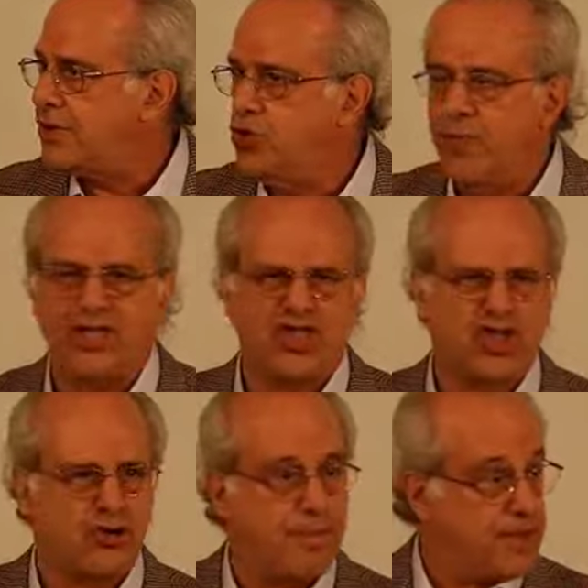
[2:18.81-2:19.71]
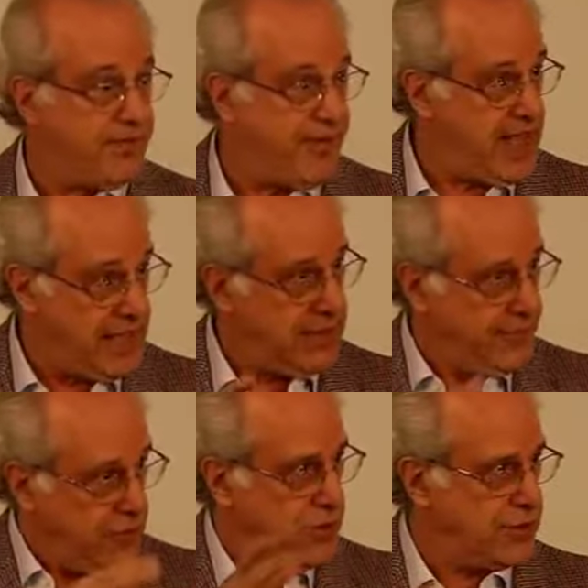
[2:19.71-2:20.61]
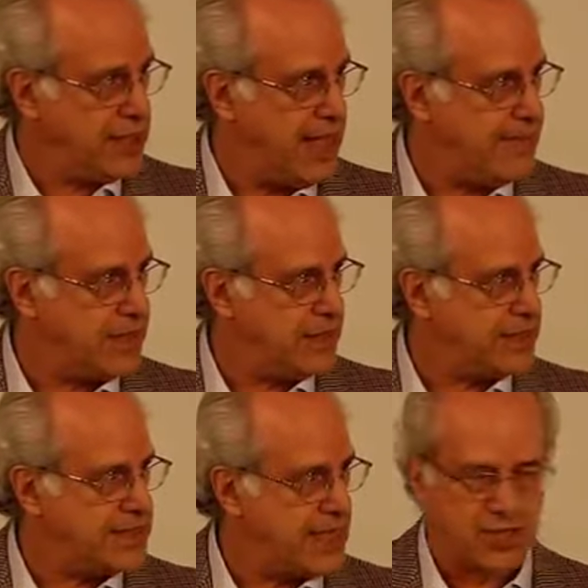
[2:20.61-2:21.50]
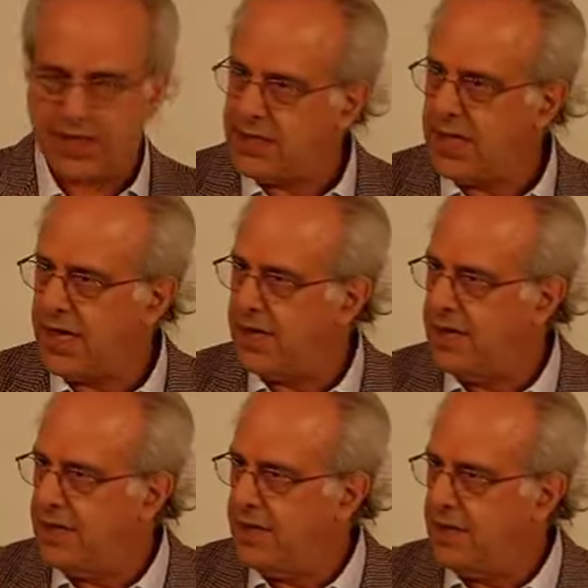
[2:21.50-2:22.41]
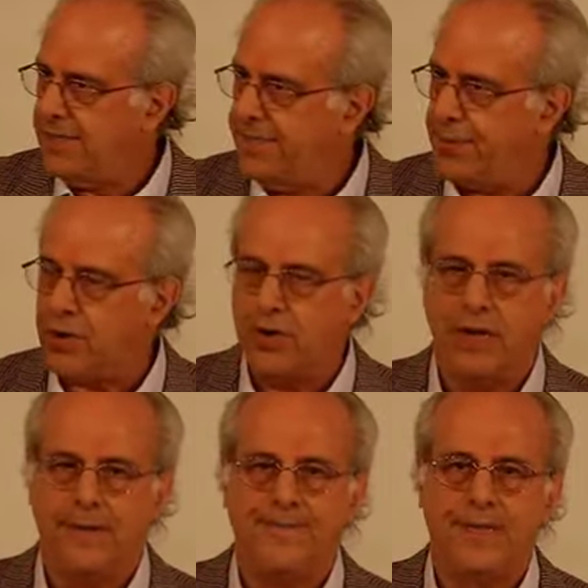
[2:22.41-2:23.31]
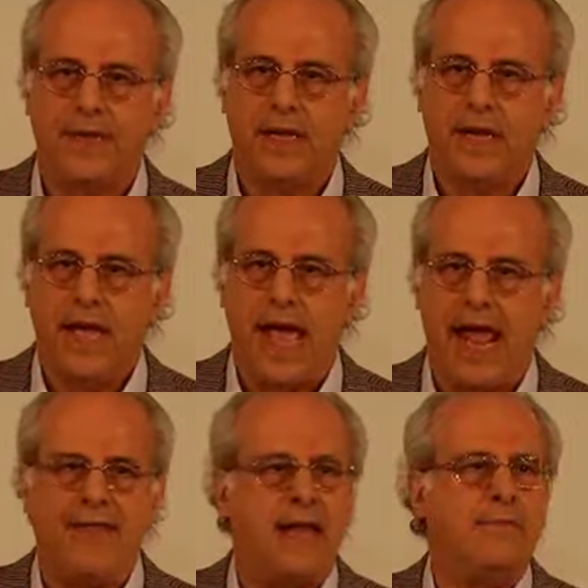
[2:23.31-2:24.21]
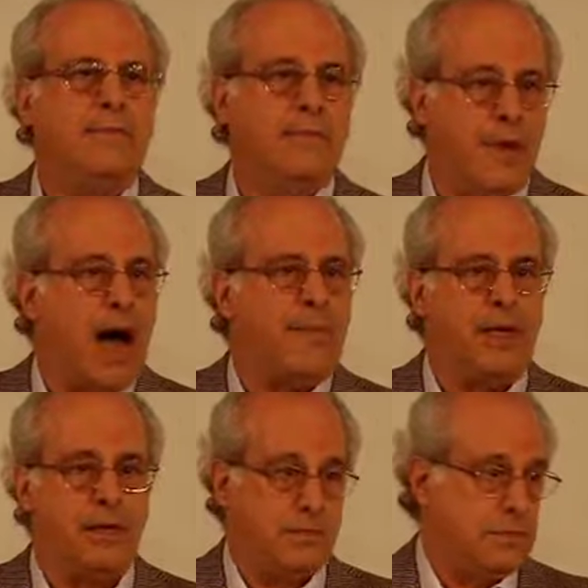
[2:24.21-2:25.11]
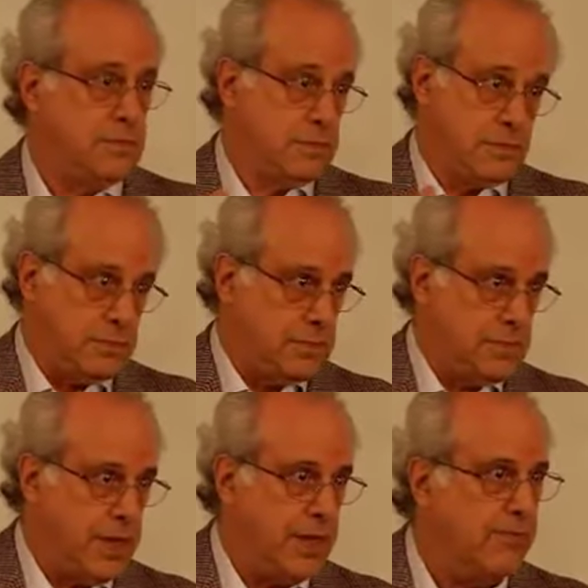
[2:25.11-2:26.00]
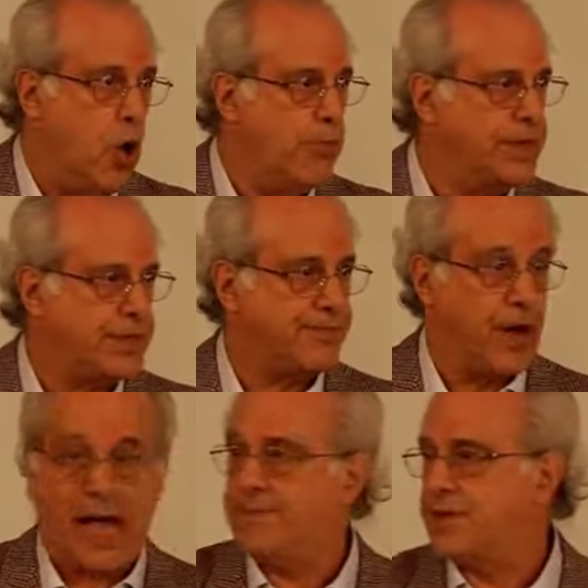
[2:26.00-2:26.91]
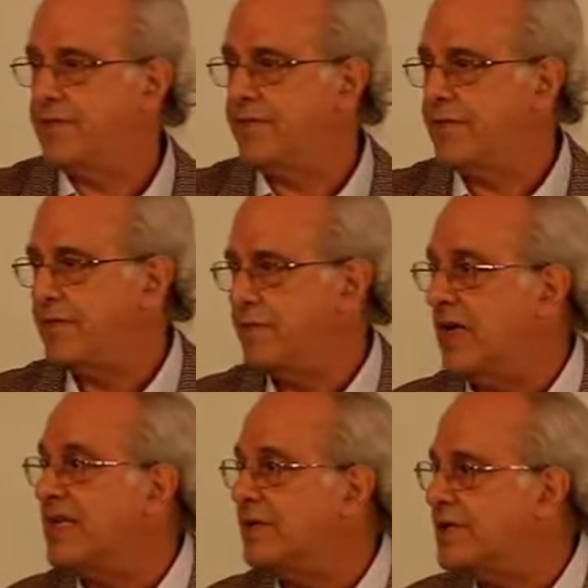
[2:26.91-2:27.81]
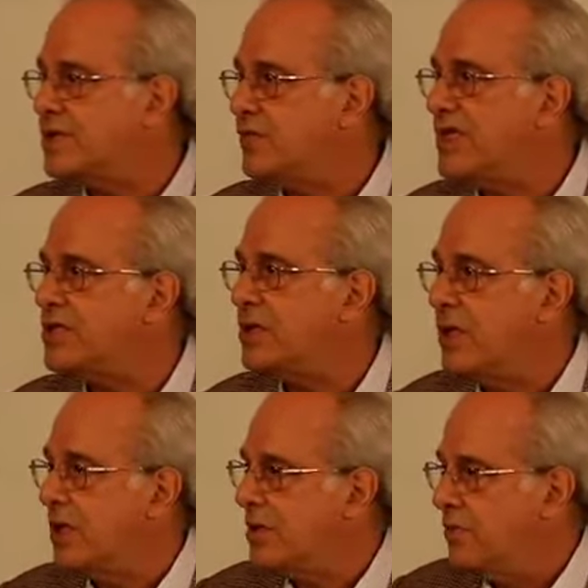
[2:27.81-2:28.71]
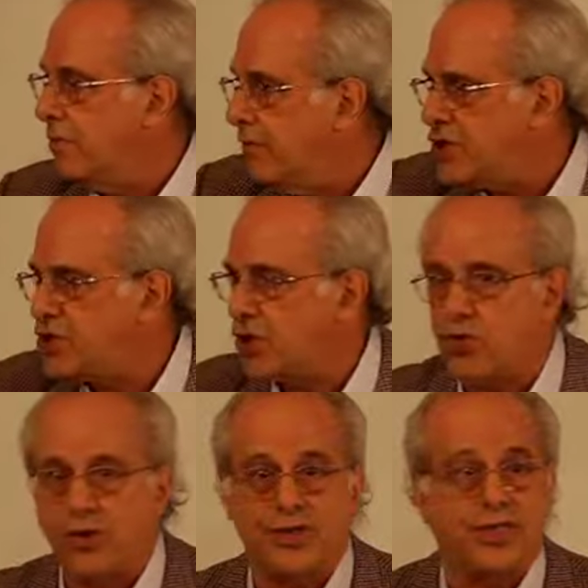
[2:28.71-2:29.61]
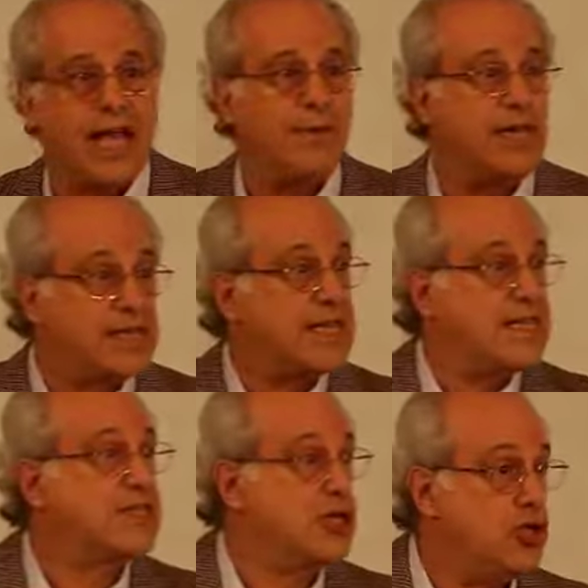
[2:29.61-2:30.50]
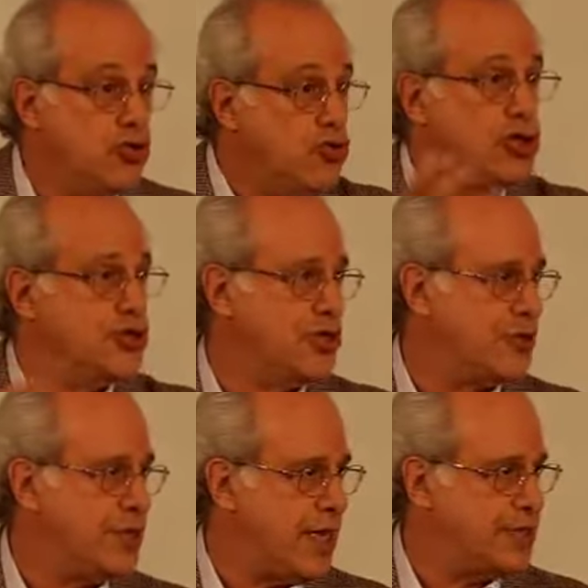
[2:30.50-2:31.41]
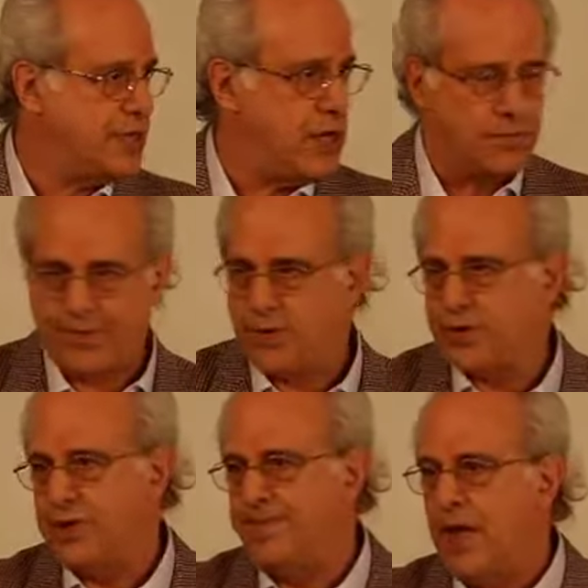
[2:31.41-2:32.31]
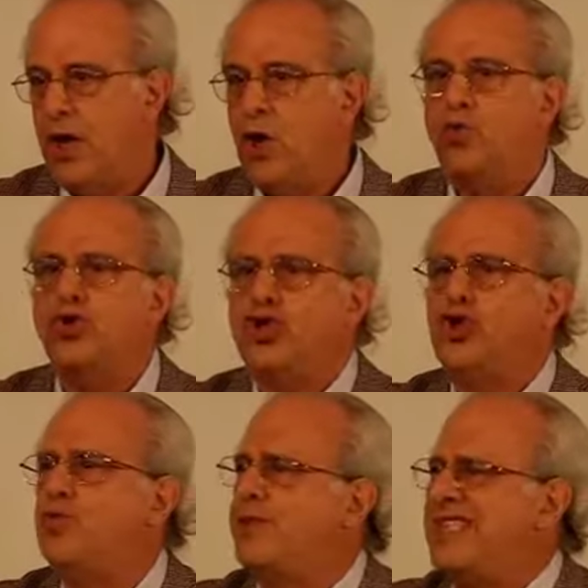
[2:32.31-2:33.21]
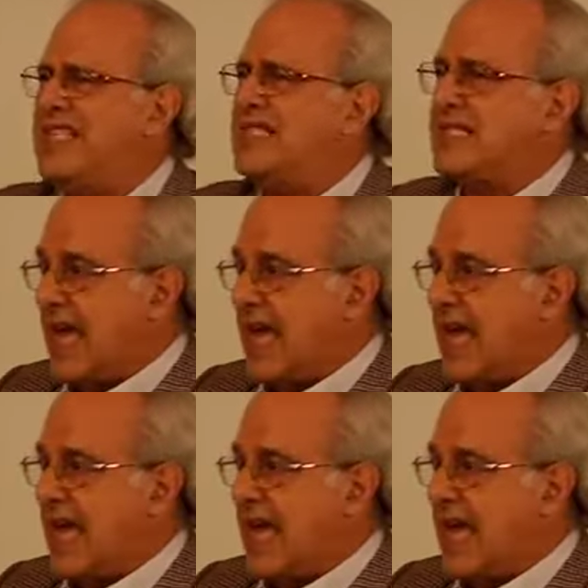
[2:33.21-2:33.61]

Too much tryptophan, if you know the chemical that's actually in that bird. And then Mama, in a moment perhaps of weakness, reaches across the table and says to you, because you're a nice young person, would you please